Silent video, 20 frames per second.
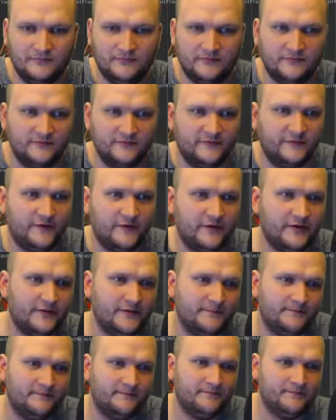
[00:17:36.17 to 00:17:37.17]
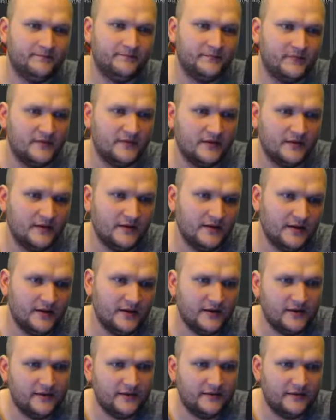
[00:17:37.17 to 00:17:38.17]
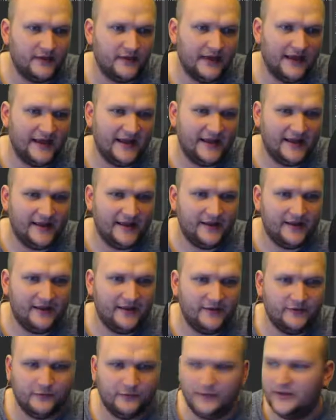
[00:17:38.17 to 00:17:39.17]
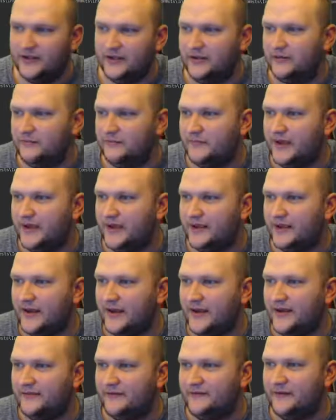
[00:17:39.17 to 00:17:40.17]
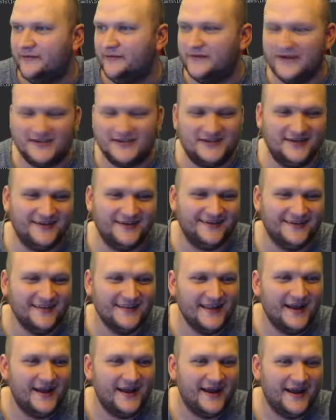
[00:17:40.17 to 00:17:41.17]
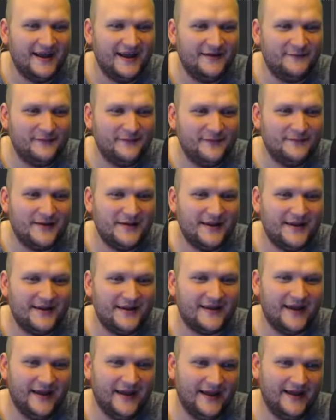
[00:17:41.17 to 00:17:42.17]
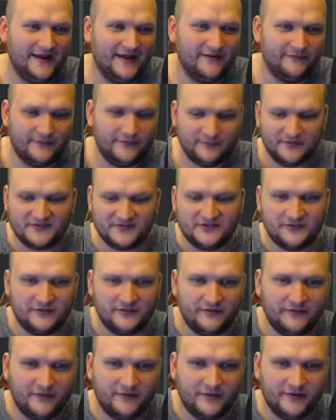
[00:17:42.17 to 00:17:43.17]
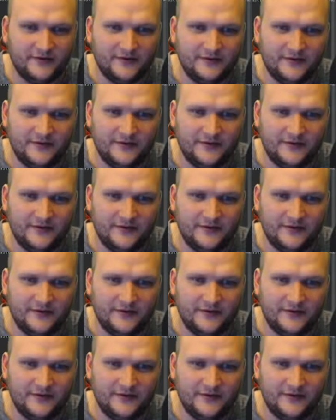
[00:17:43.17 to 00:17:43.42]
folder, and we make a filfish, and we make a repository folder.